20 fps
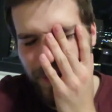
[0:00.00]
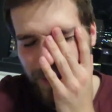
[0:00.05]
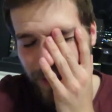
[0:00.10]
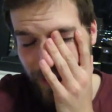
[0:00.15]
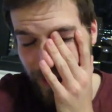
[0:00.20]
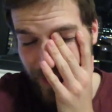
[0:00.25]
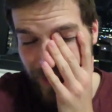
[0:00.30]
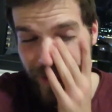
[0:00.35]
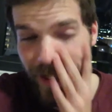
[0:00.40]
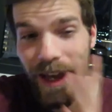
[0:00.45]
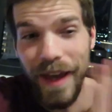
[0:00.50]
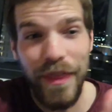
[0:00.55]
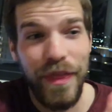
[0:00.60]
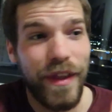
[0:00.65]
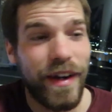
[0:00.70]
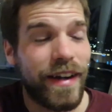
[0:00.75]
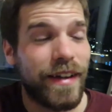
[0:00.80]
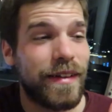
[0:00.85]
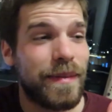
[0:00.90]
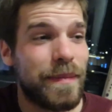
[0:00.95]
I'm so sad
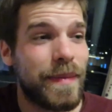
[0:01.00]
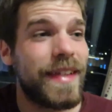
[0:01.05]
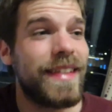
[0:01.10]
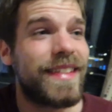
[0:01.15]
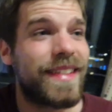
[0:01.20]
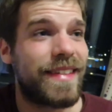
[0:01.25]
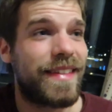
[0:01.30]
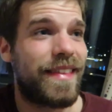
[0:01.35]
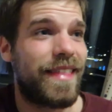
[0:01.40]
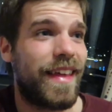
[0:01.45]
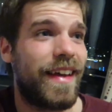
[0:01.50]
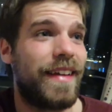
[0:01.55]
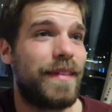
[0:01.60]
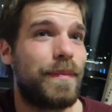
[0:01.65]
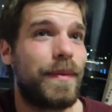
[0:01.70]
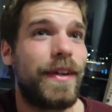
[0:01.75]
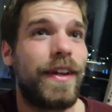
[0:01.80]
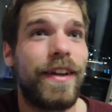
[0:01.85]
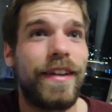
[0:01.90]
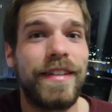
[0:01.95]
that I'll miss that
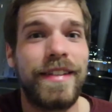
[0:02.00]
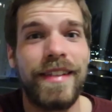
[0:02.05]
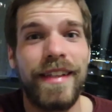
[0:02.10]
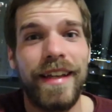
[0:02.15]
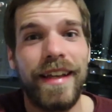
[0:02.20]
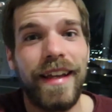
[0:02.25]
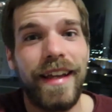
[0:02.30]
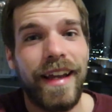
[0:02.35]
because